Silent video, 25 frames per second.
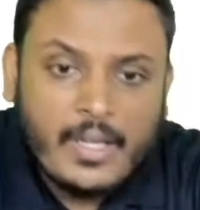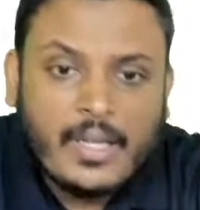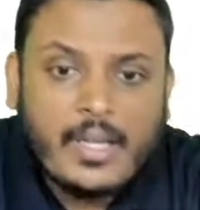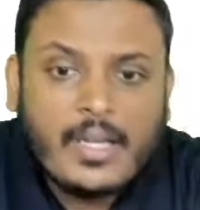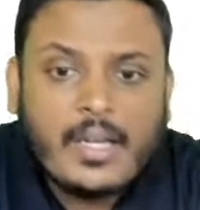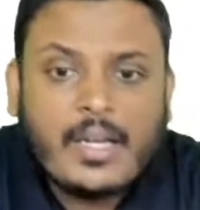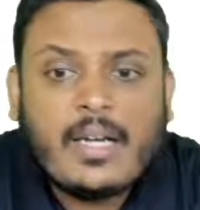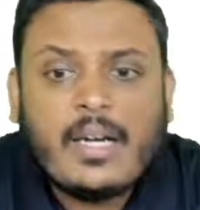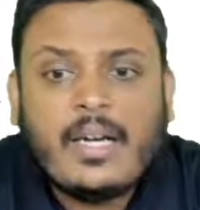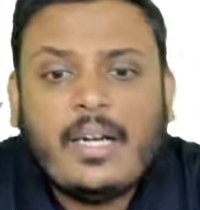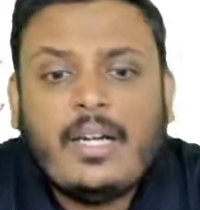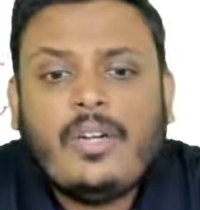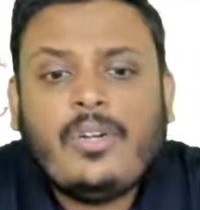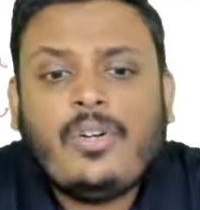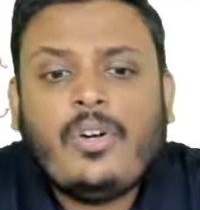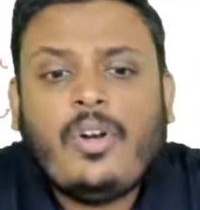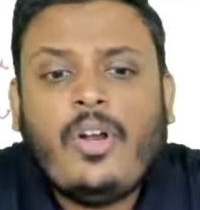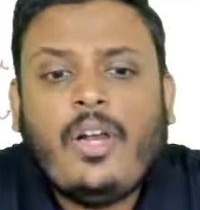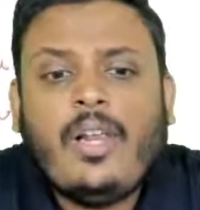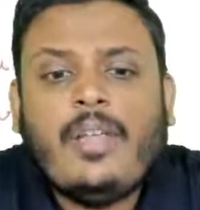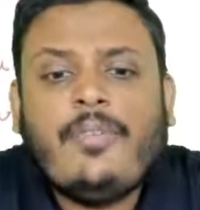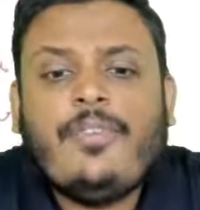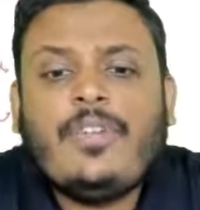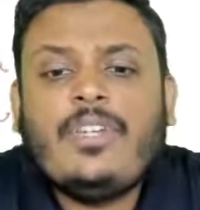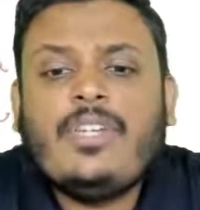Control
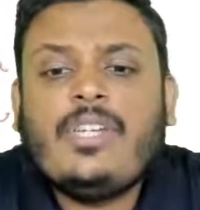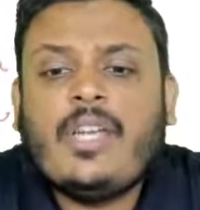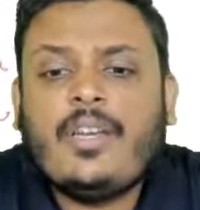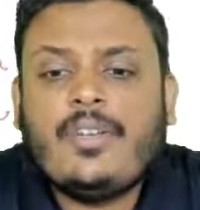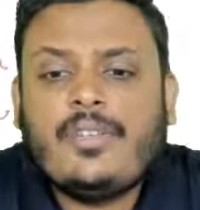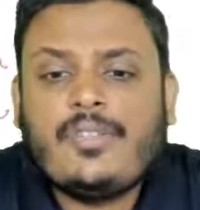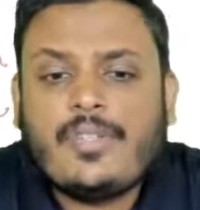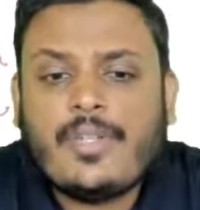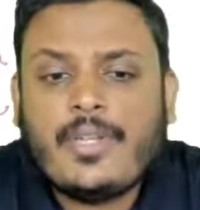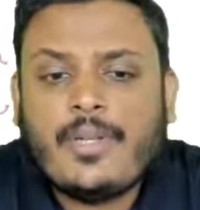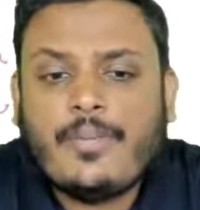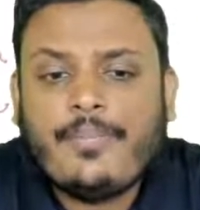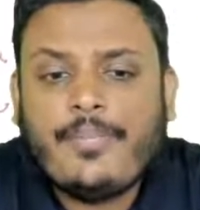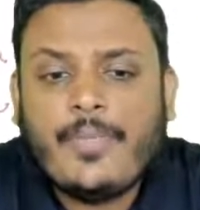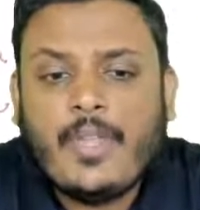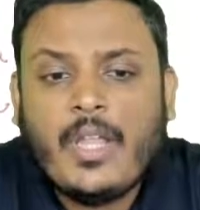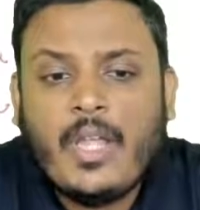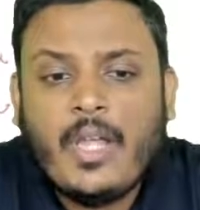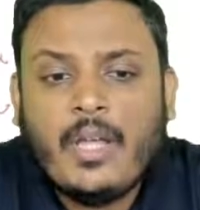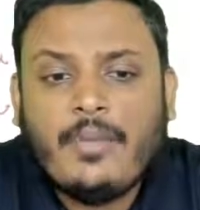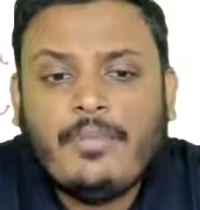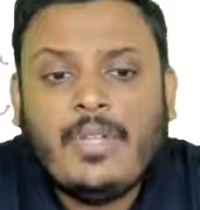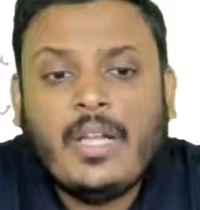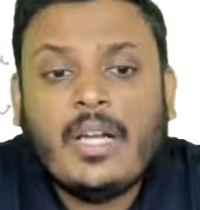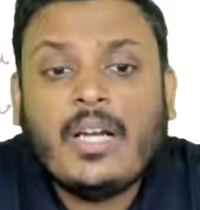efficiency.
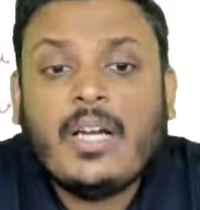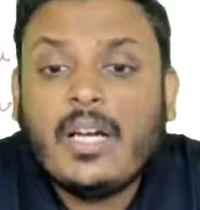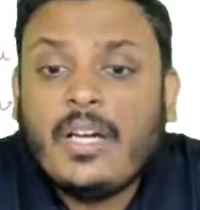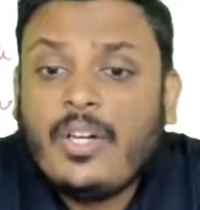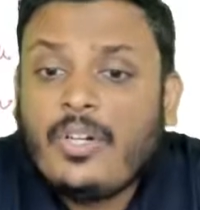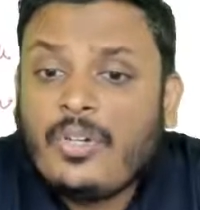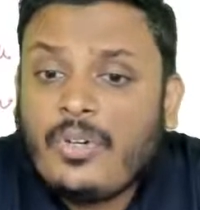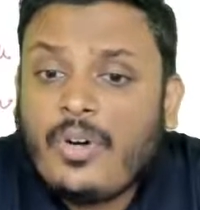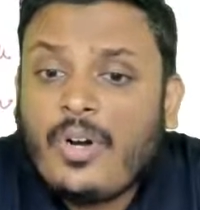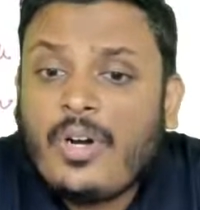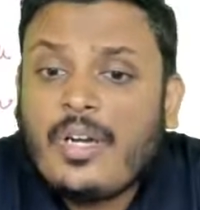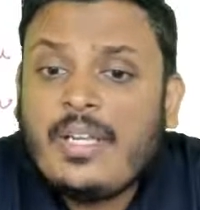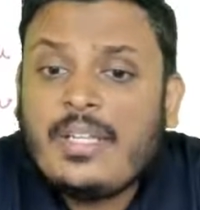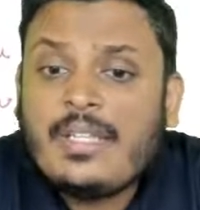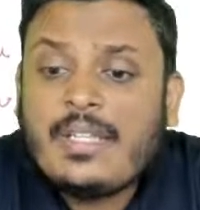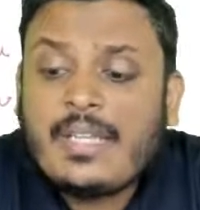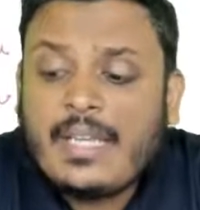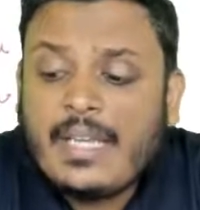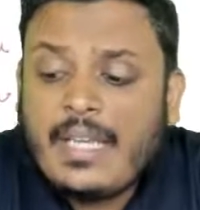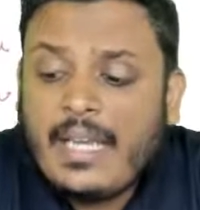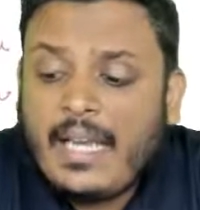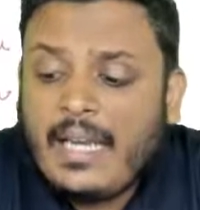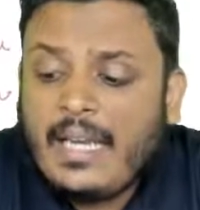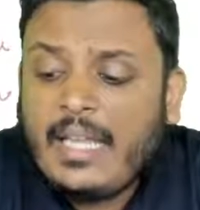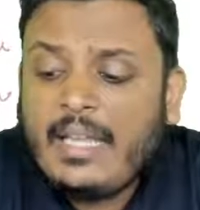If the control is
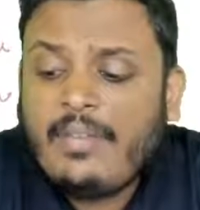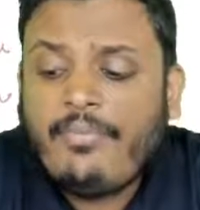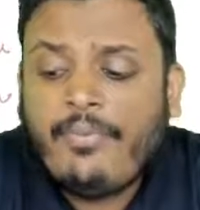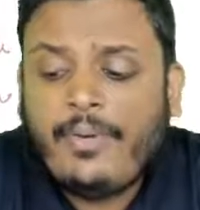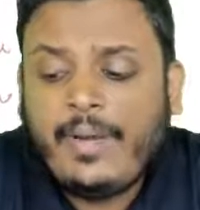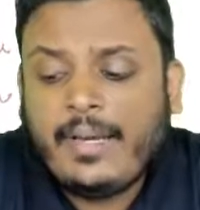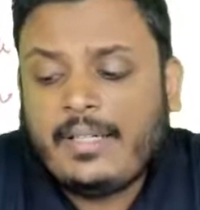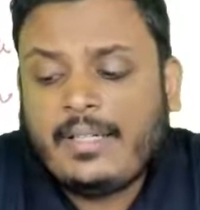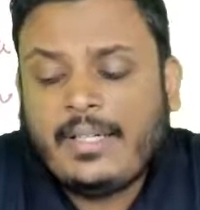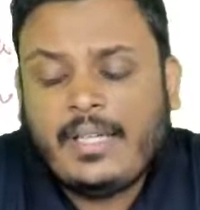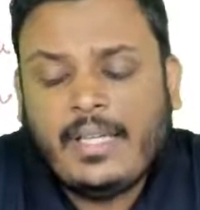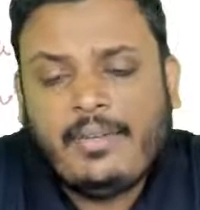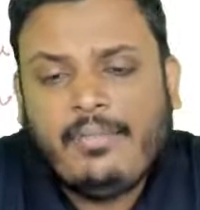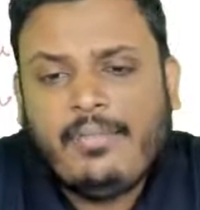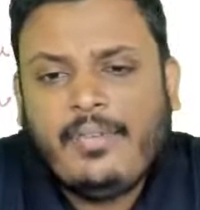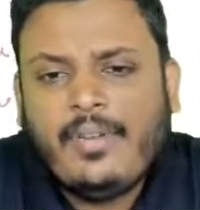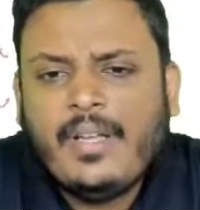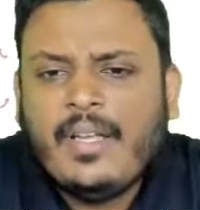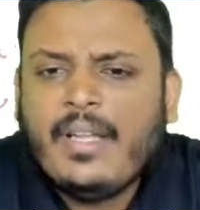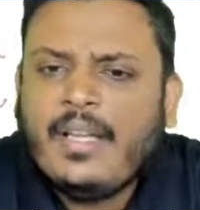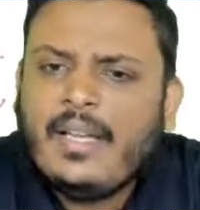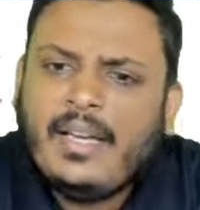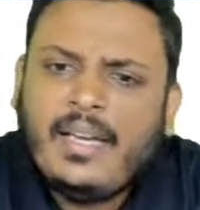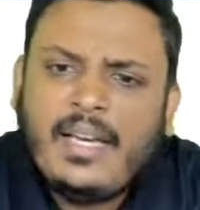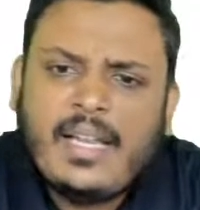really effective,
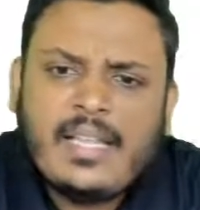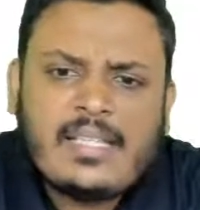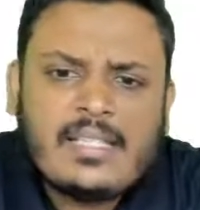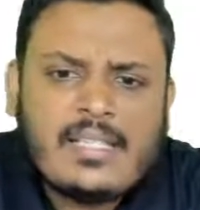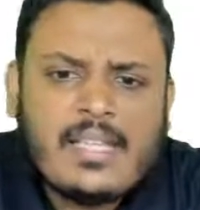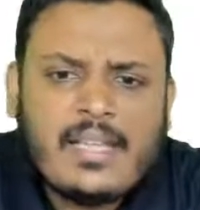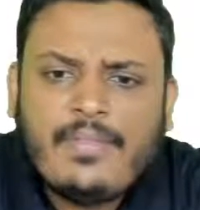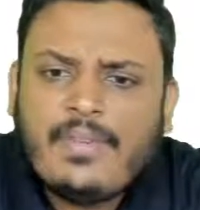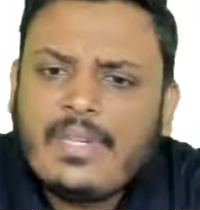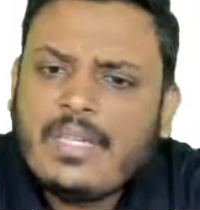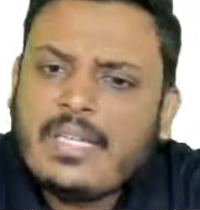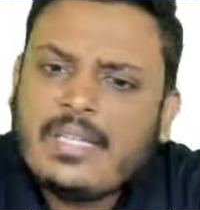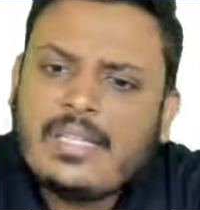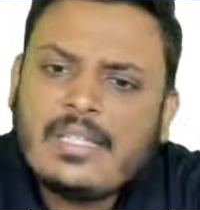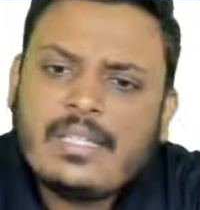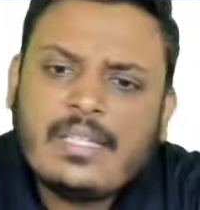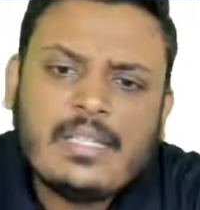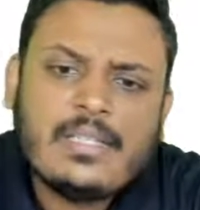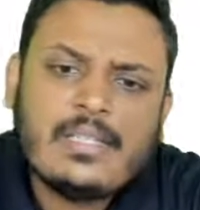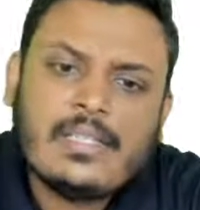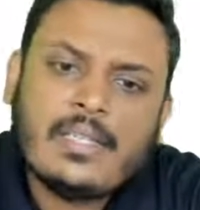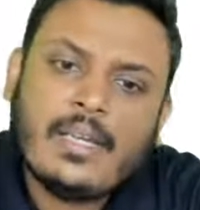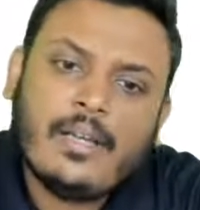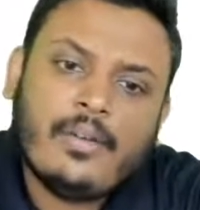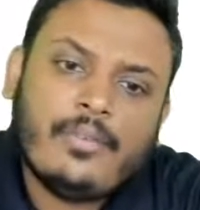less evidence
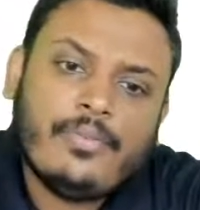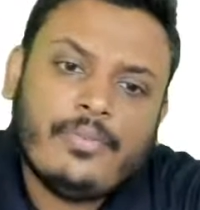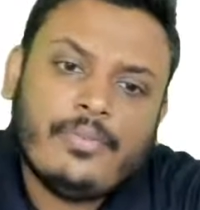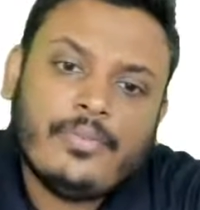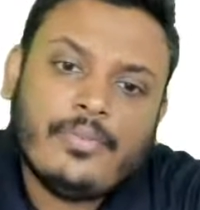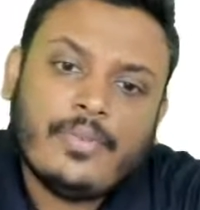is enough.